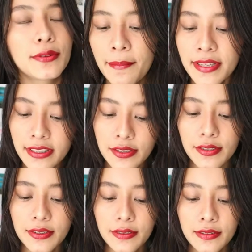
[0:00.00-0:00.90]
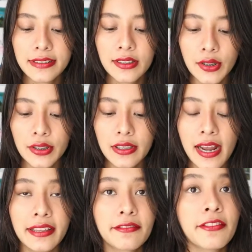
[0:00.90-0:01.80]
Aviso is not
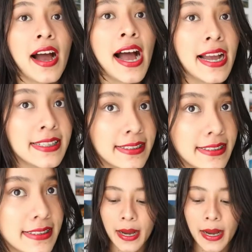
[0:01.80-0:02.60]
advice.